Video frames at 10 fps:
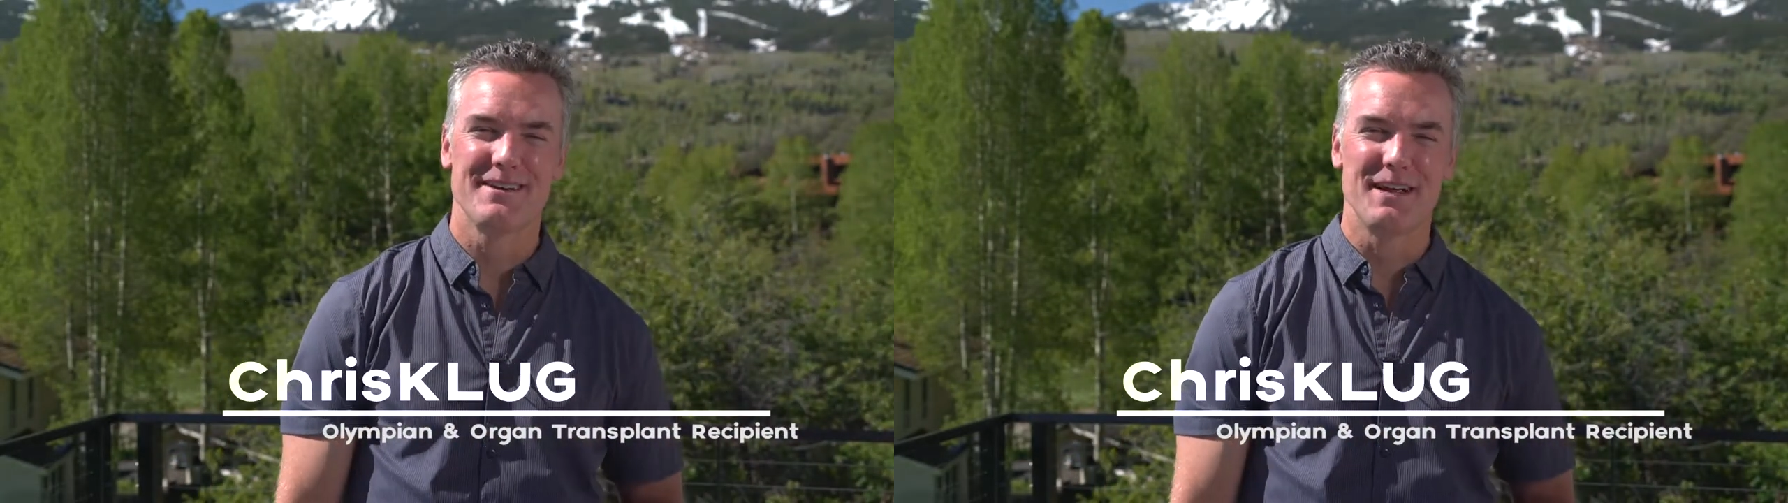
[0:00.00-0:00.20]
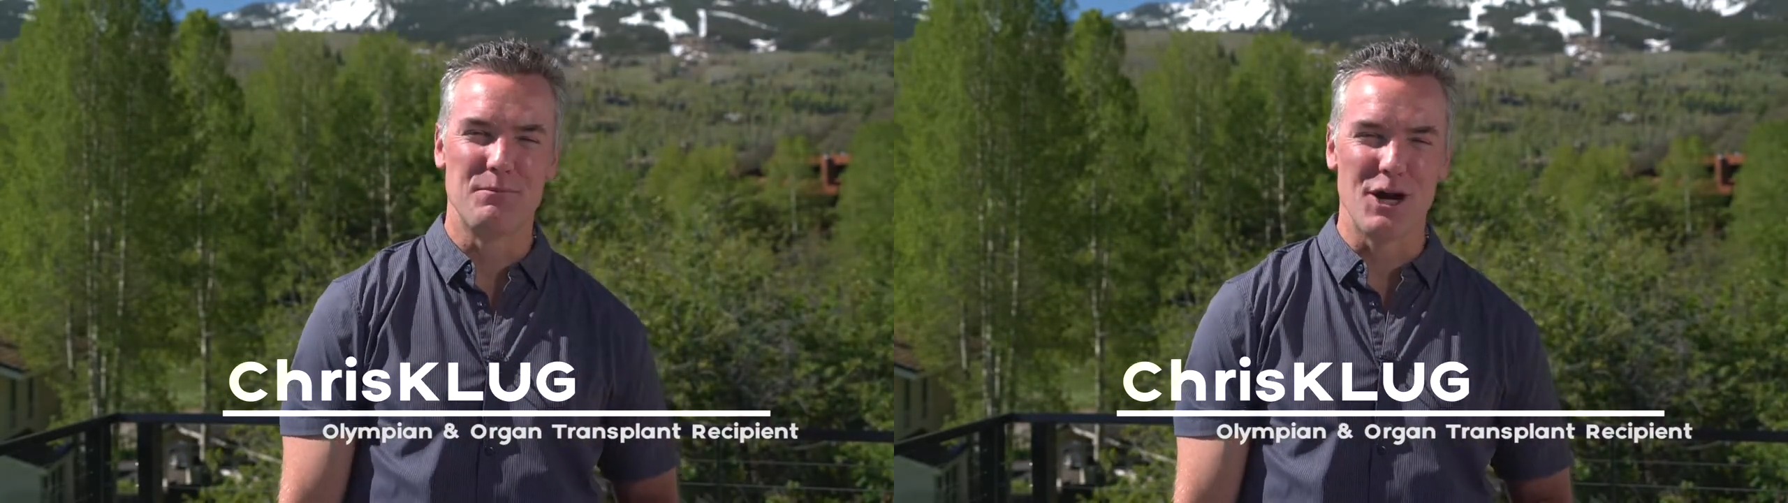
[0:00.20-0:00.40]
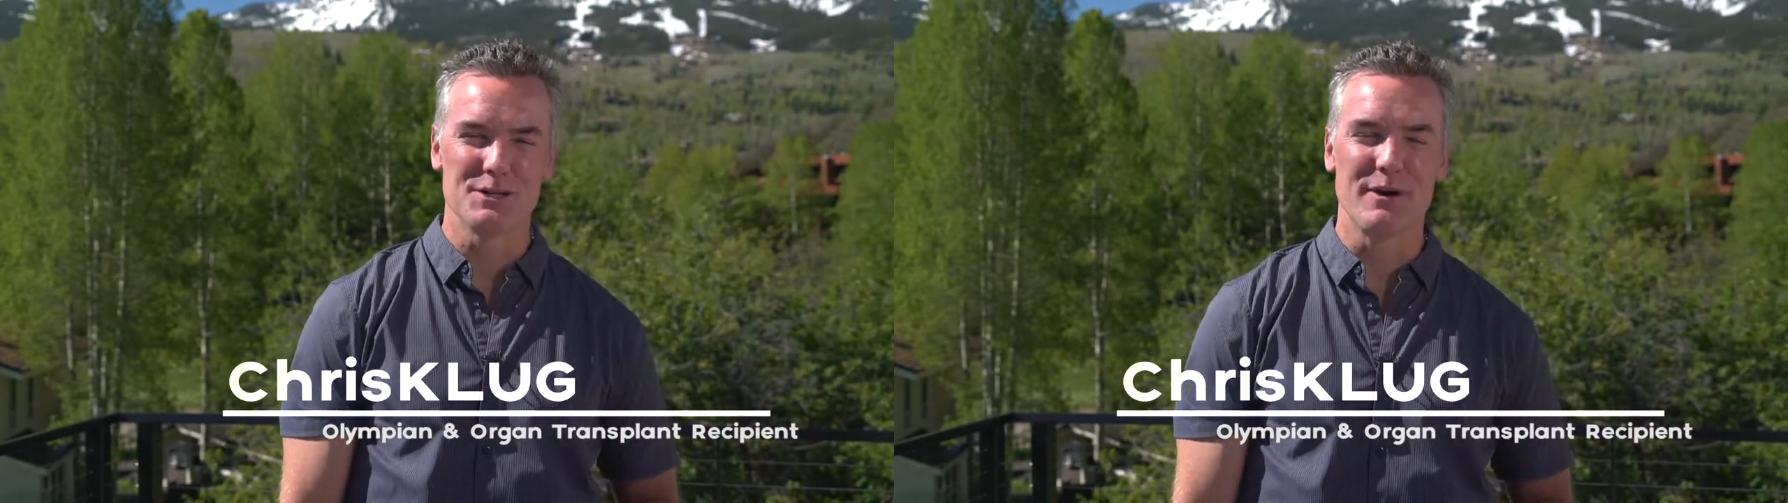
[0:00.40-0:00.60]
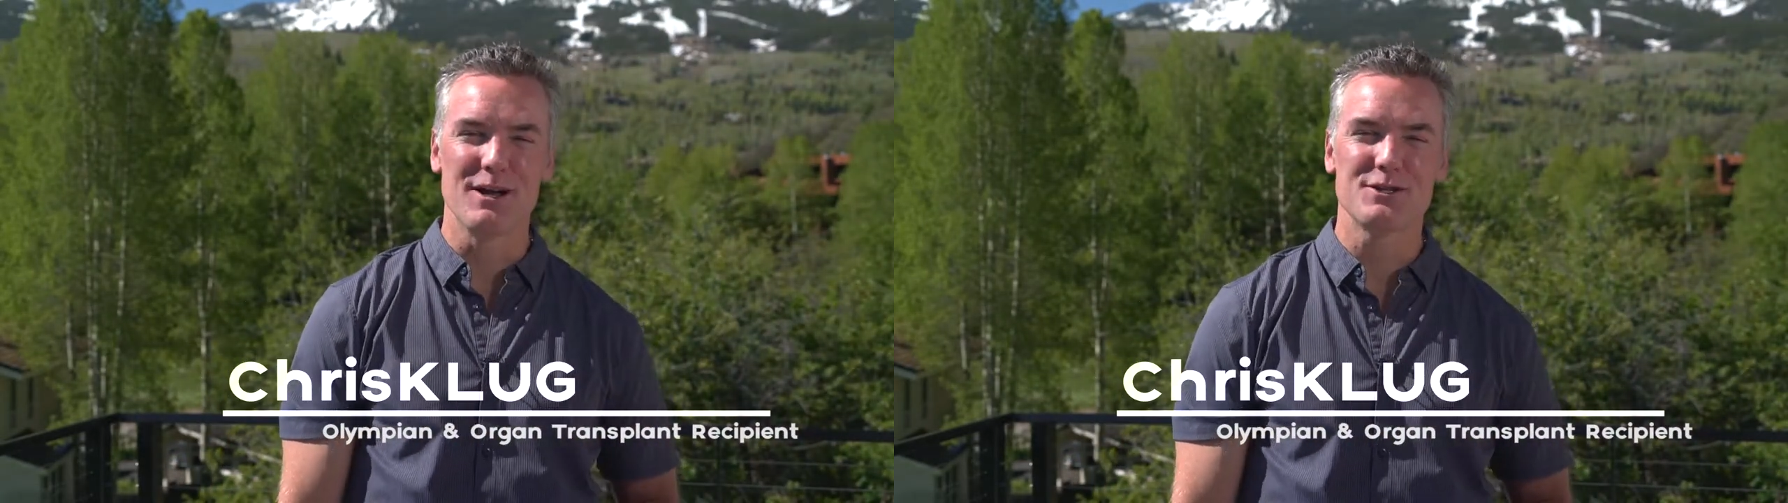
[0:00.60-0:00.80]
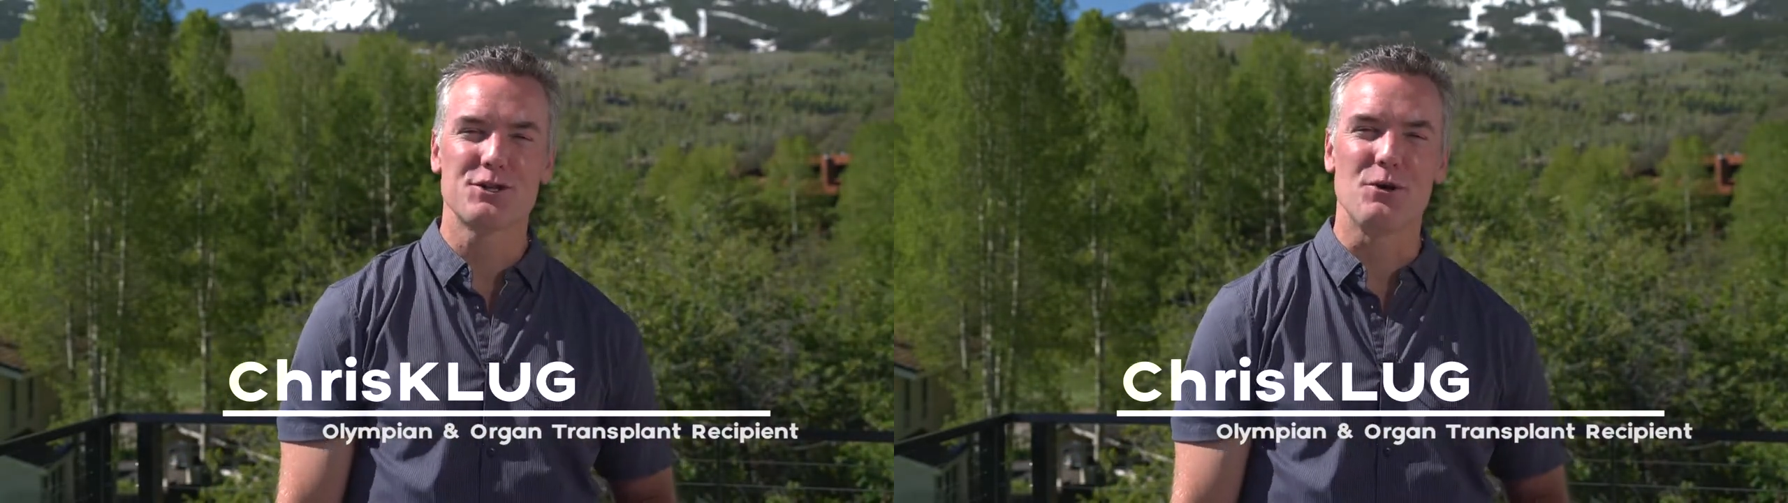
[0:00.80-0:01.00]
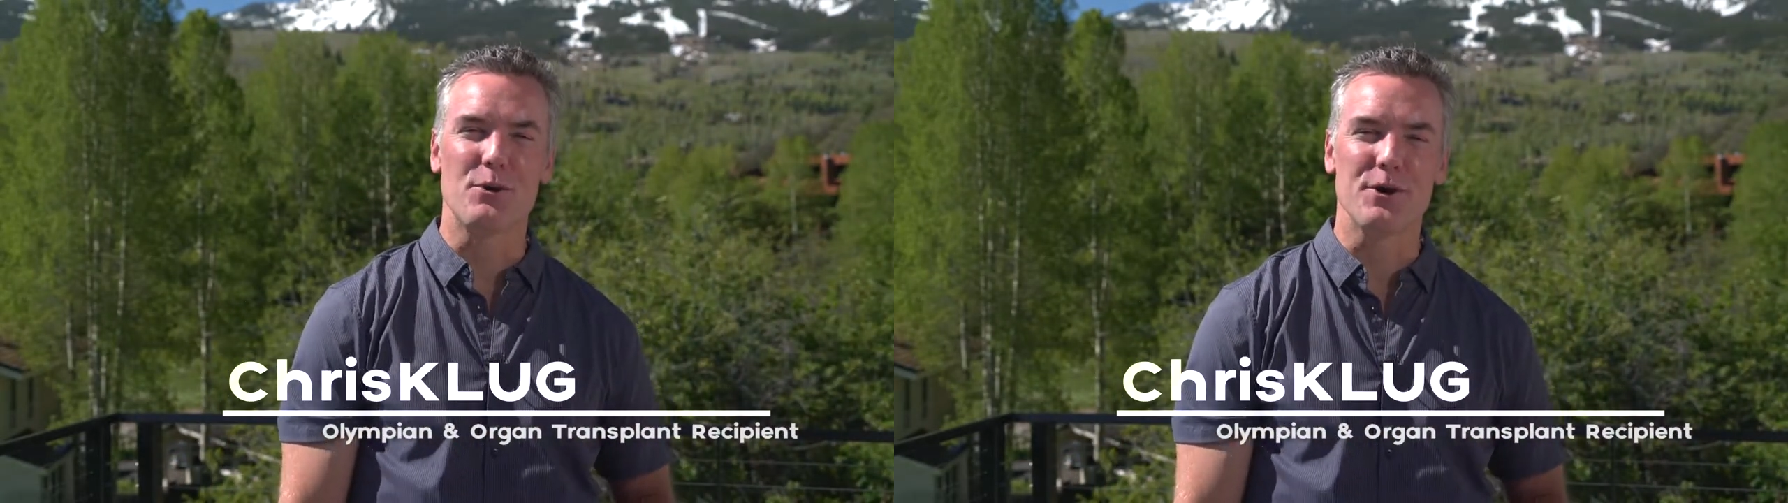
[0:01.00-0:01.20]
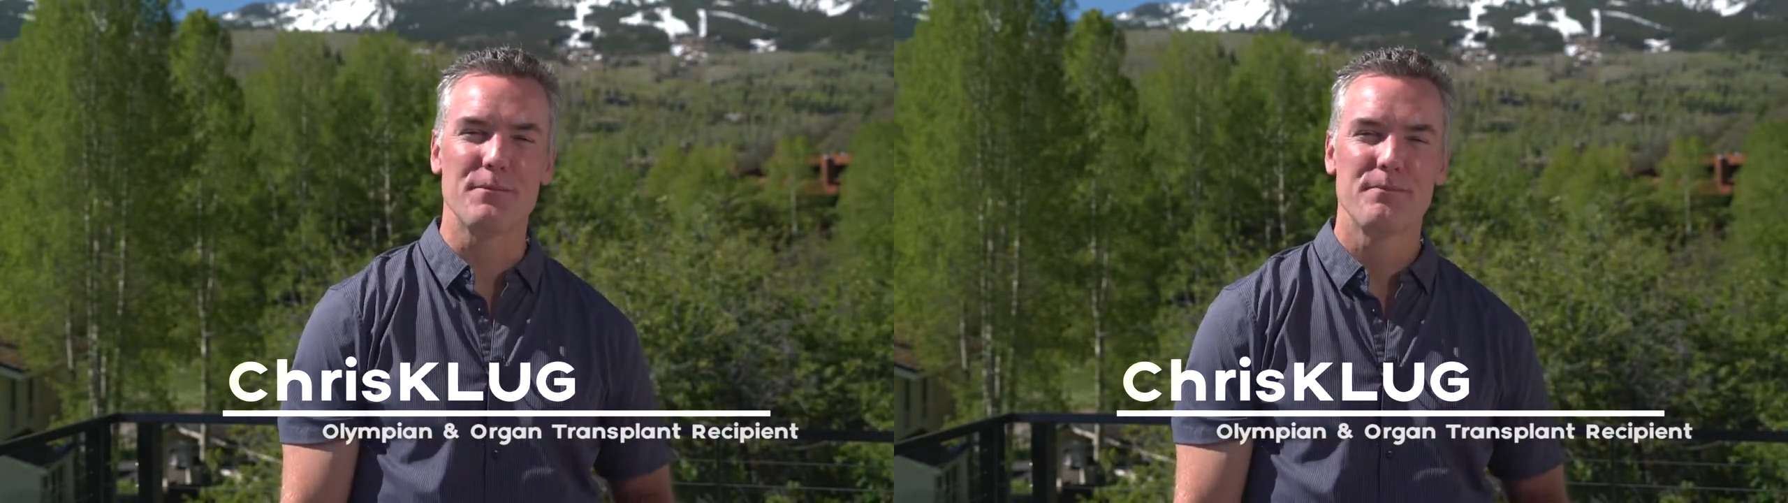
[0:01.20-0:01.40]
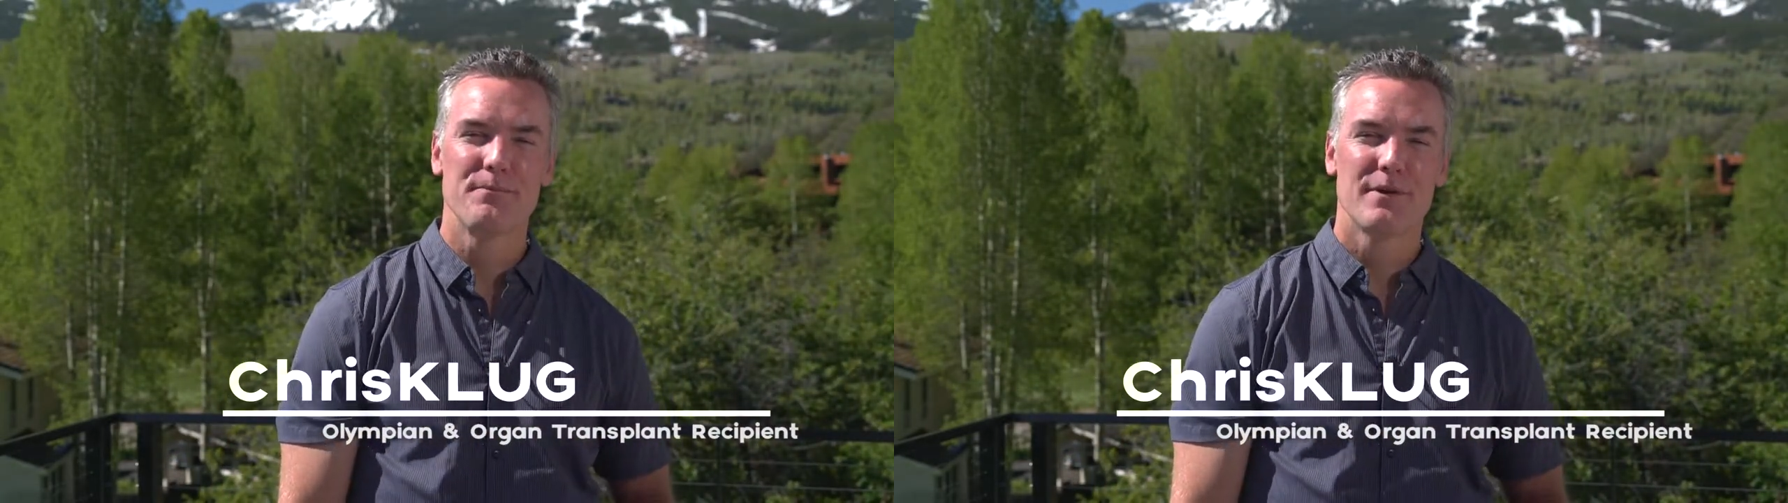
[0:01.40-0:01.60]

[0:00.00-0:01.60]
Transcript: and bronze medalist snowboarder.